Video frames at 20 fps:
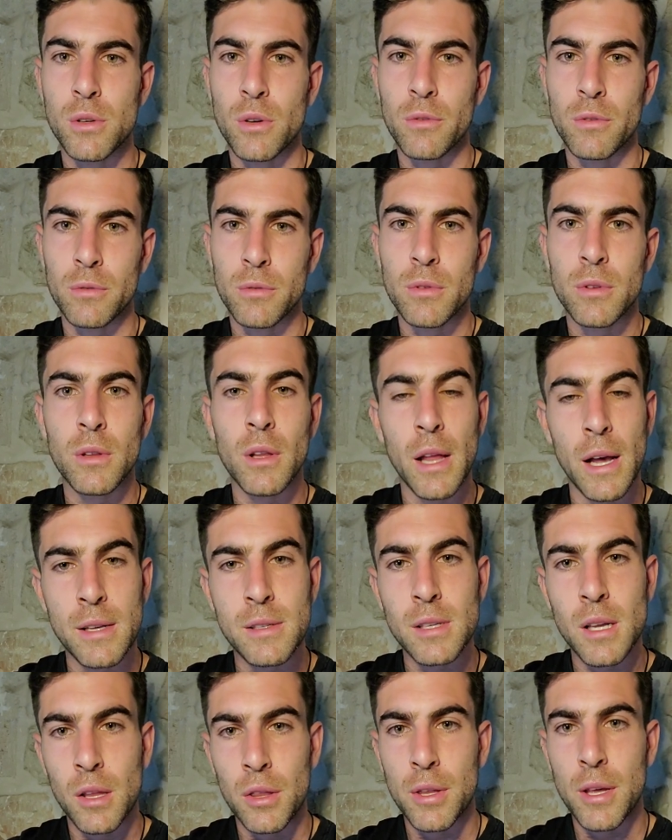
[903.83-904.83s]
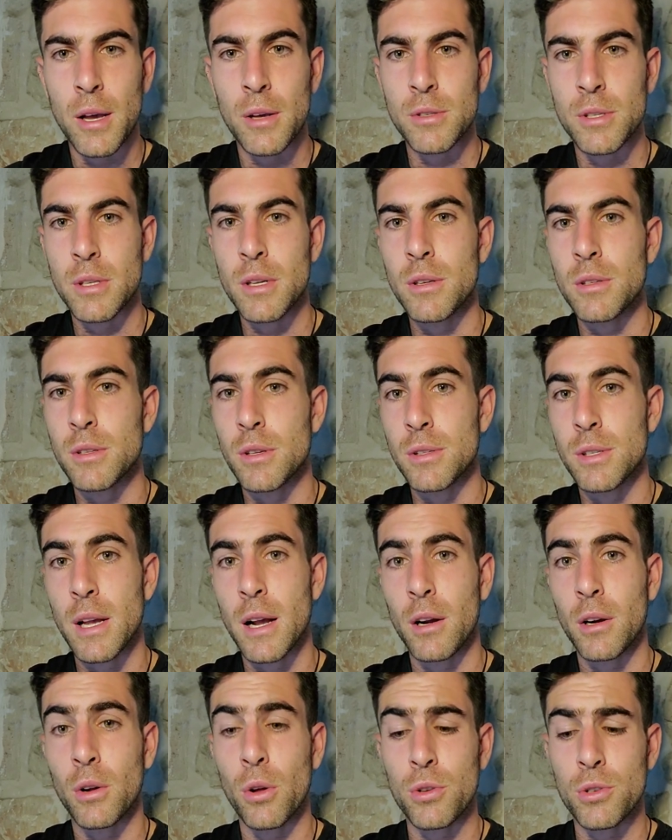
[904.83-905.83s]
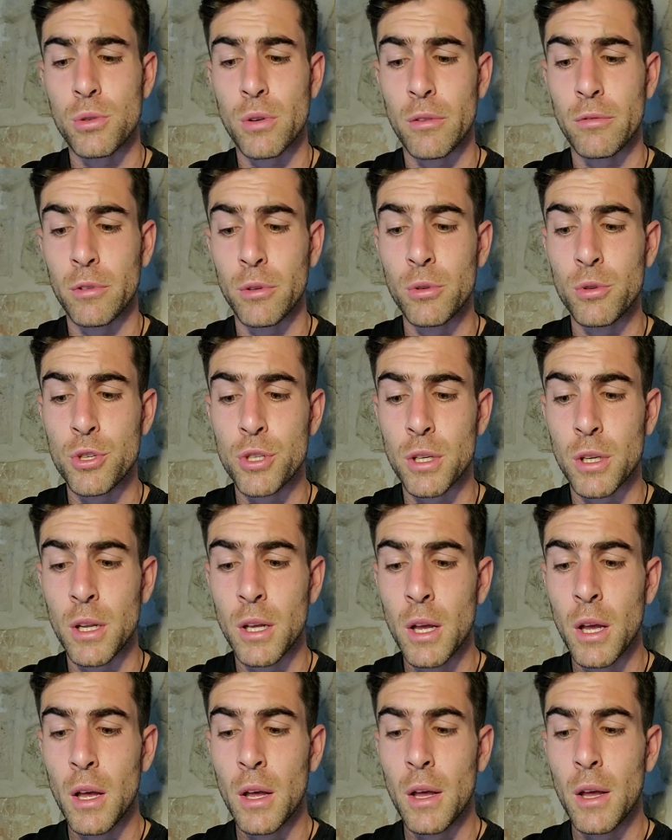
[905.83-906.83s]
over the last 10,000 years since the agricultural revolution,